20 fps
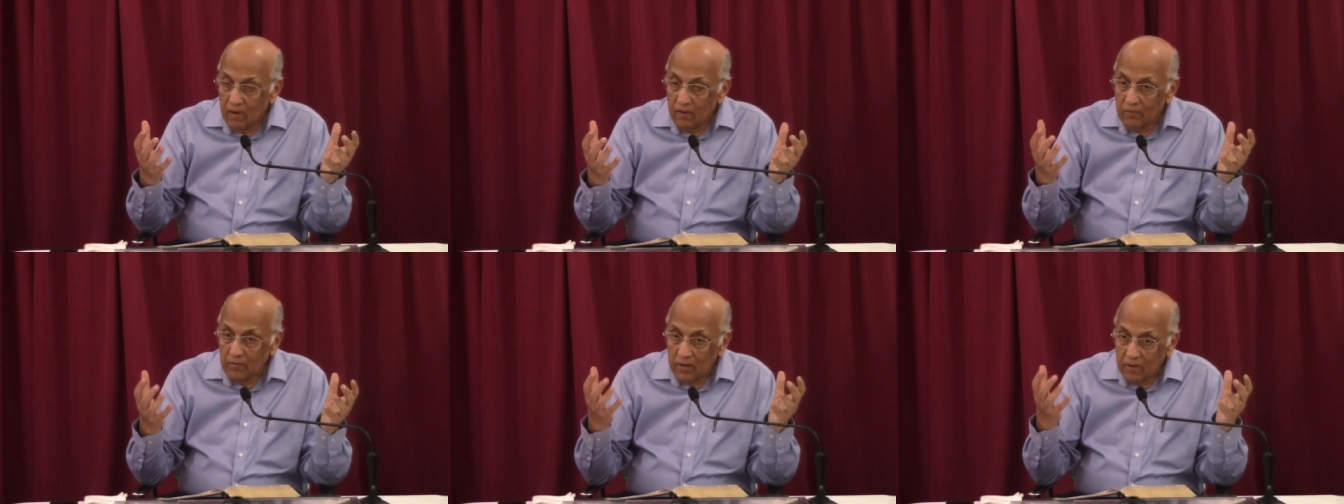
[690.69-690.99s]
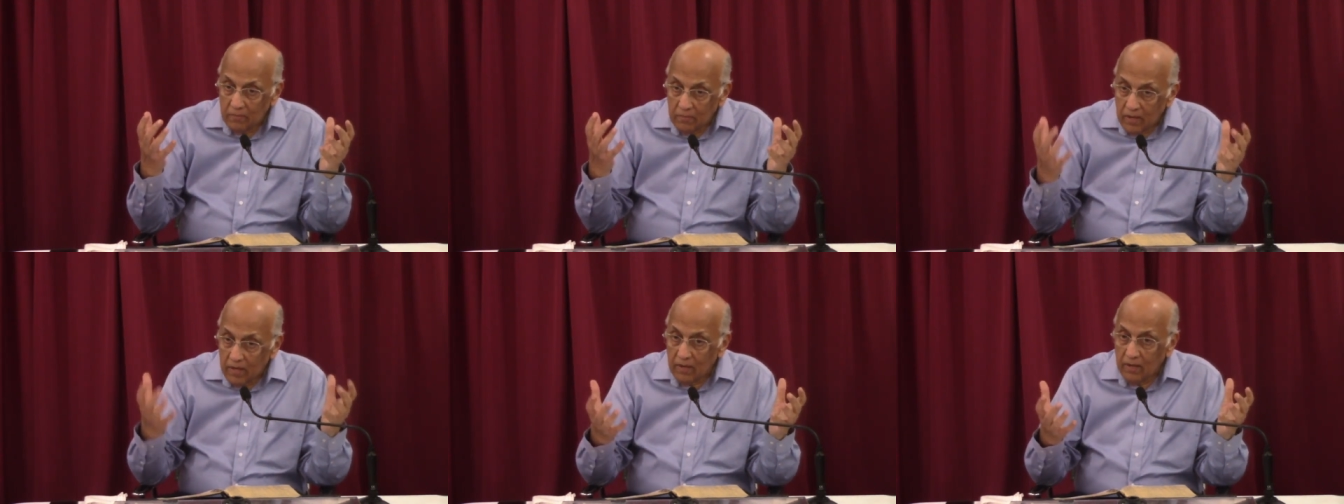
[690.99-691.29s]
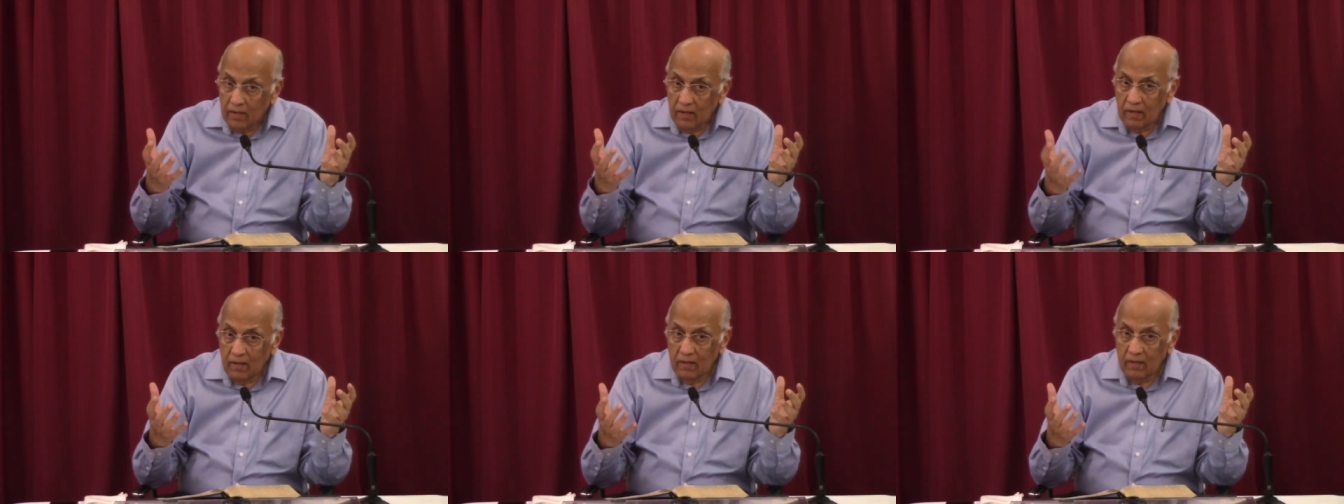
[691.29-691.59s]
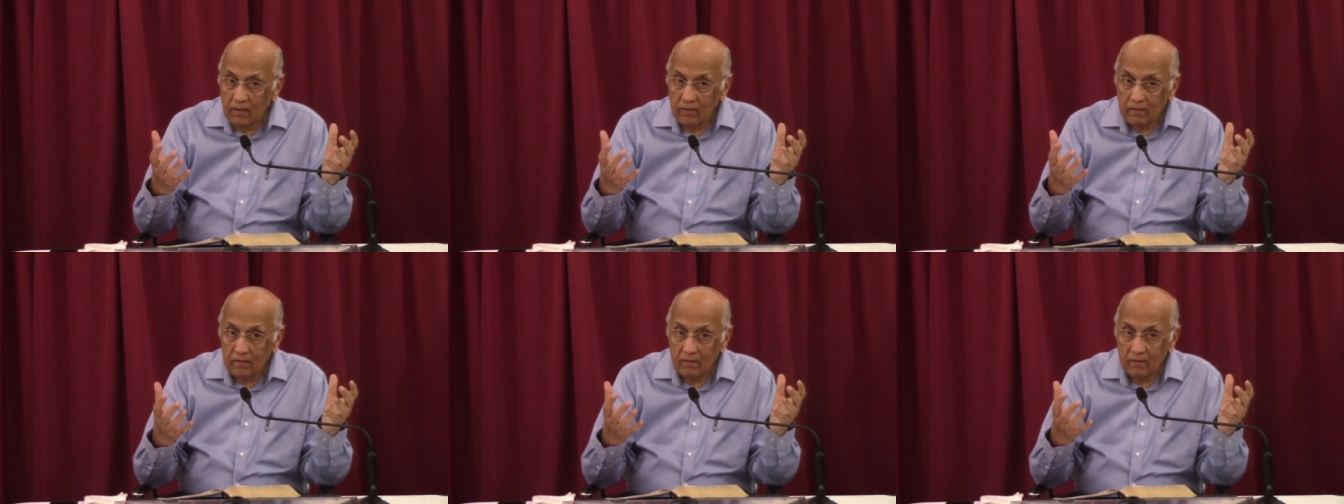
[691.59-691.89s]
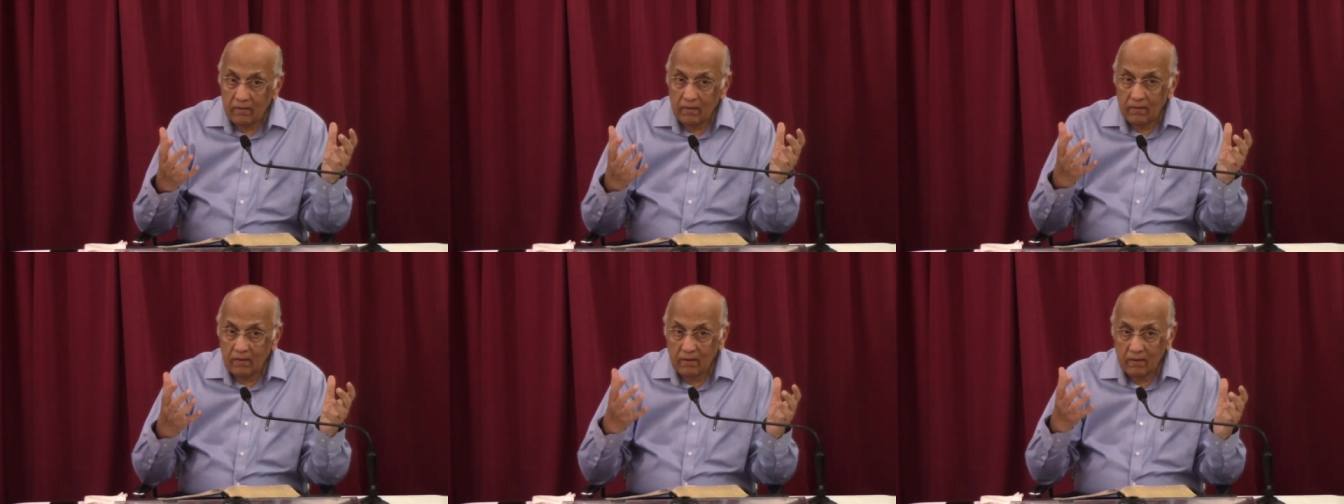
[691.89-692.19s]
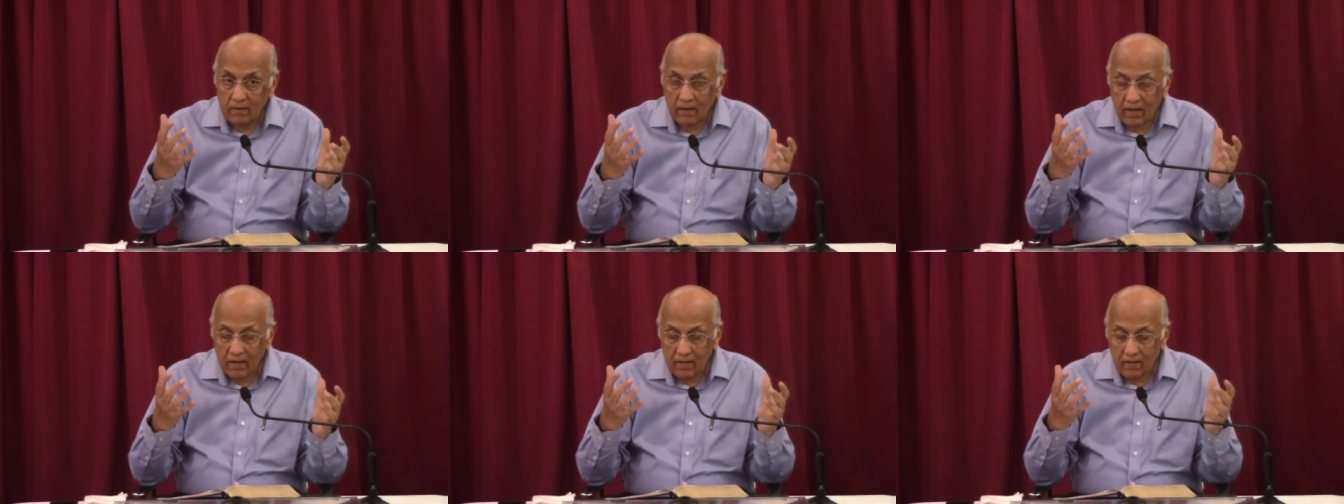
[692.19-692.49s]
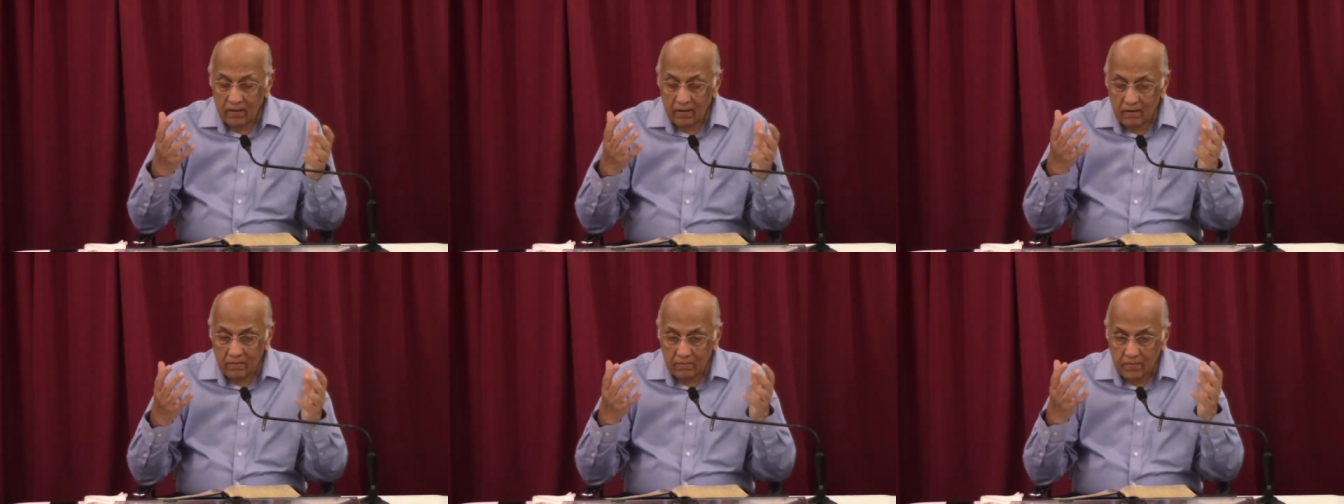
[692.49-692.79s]
Where money
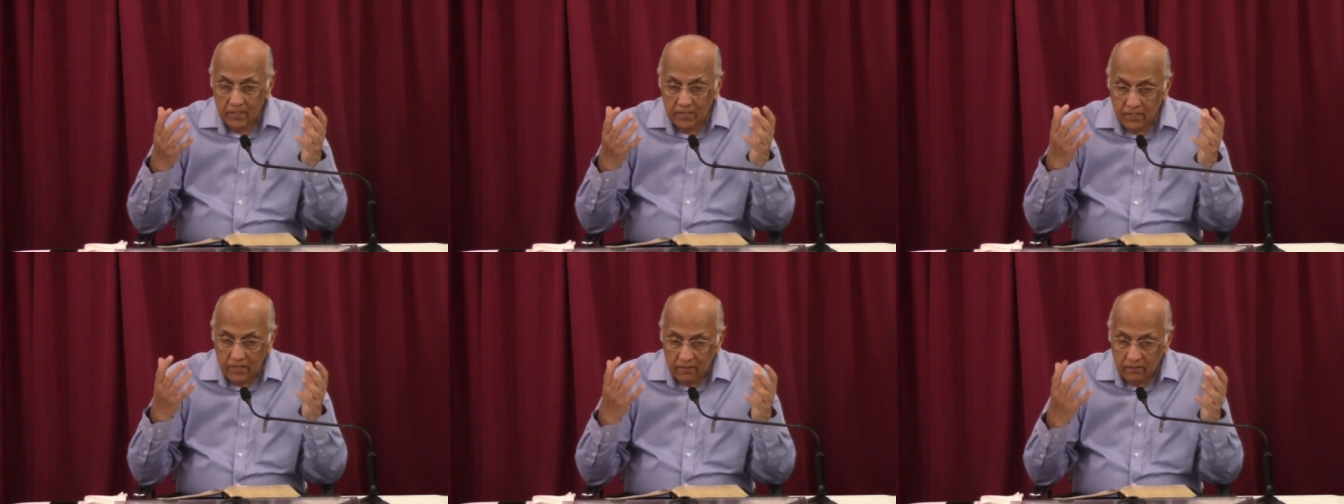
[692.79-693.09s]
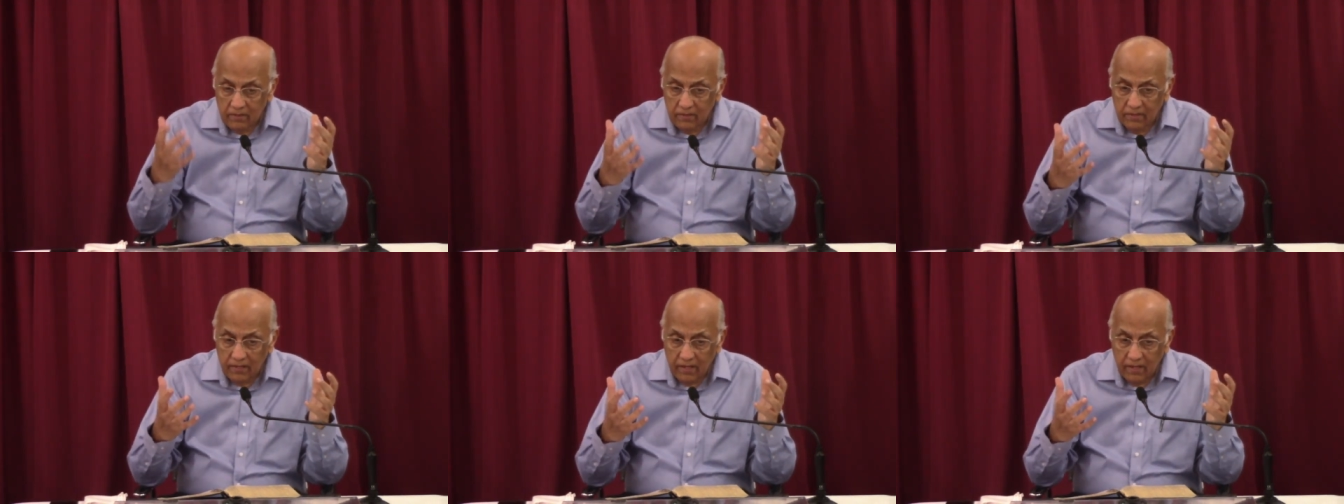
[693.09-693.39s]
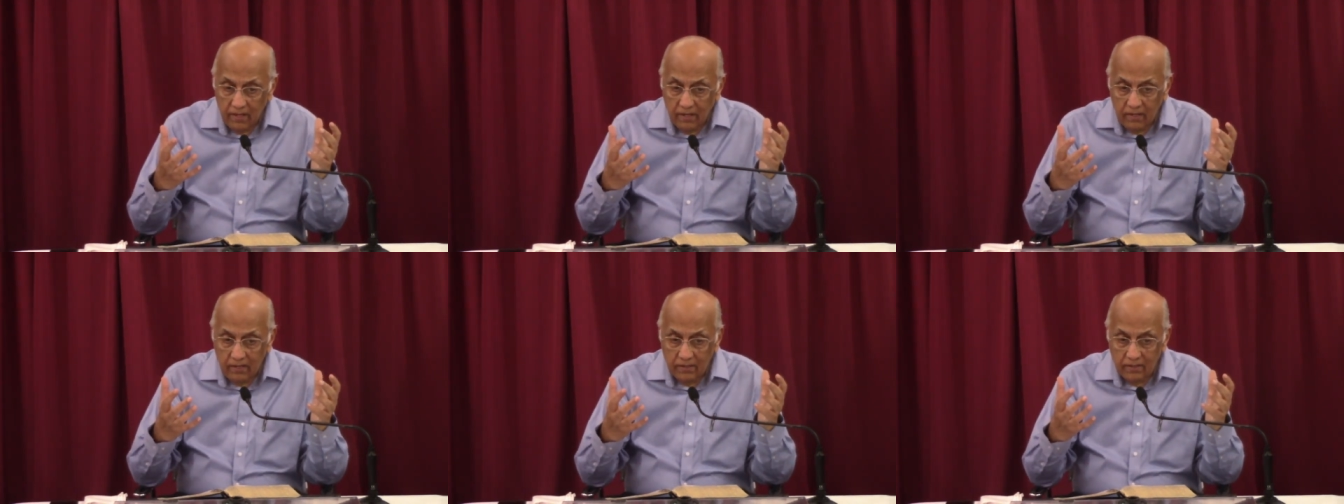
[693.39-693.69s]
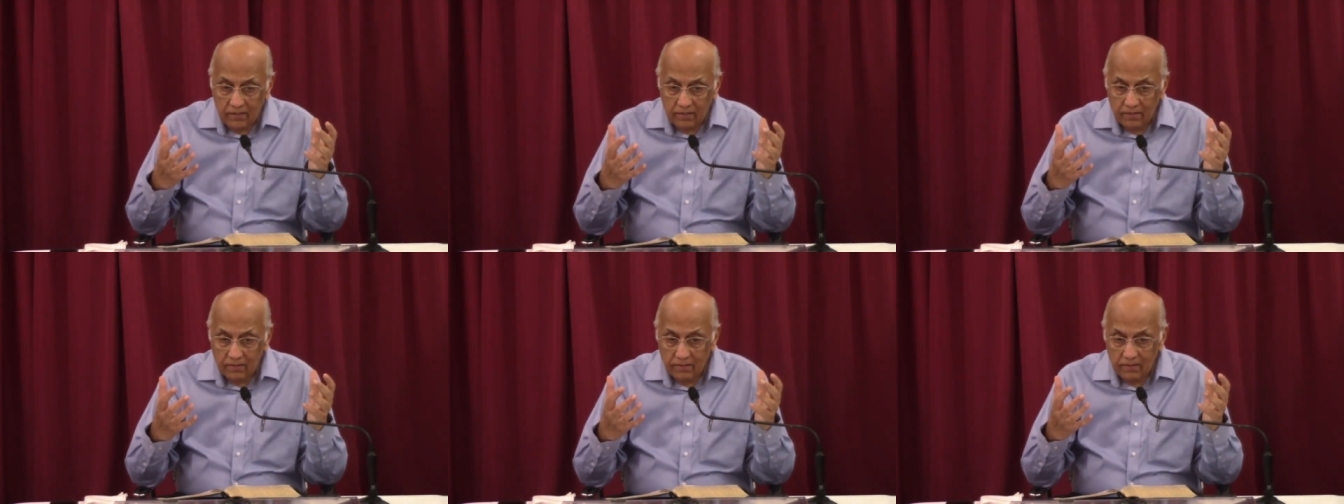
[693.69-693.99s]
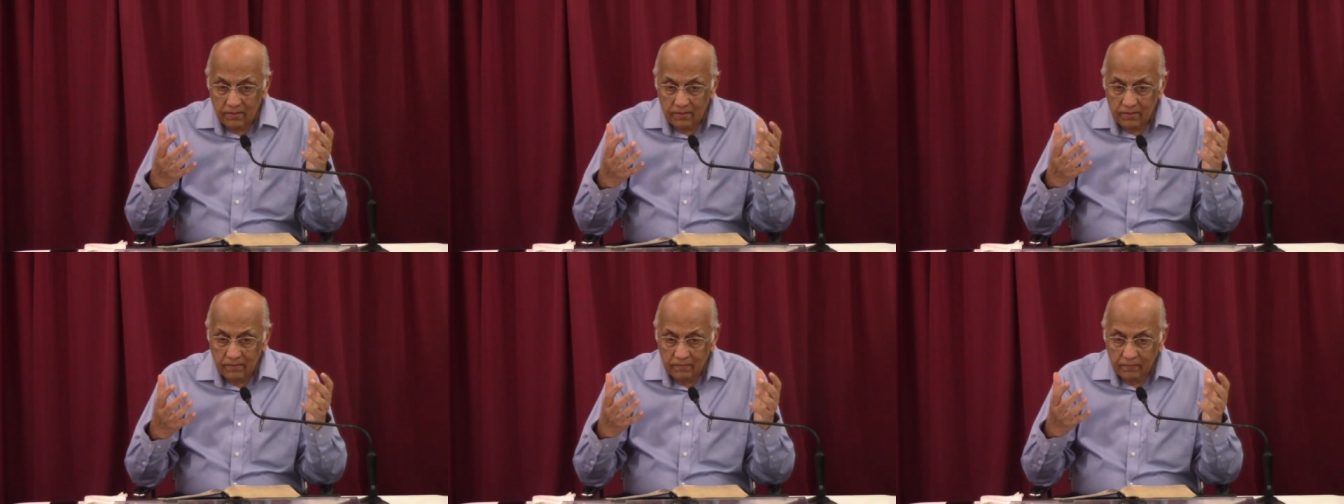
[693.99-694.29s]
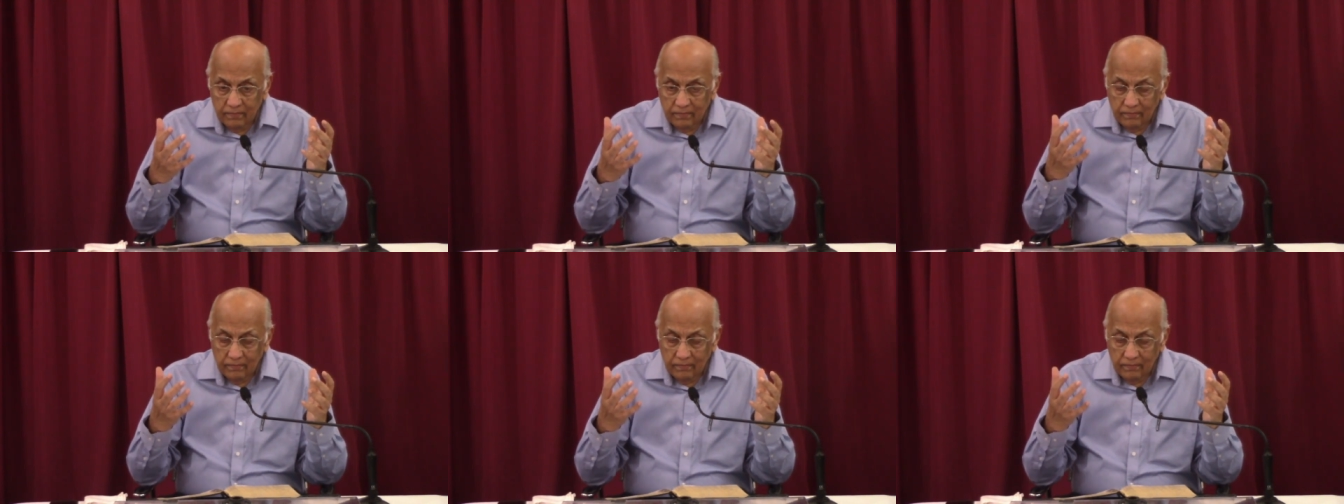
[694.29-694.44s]
and material things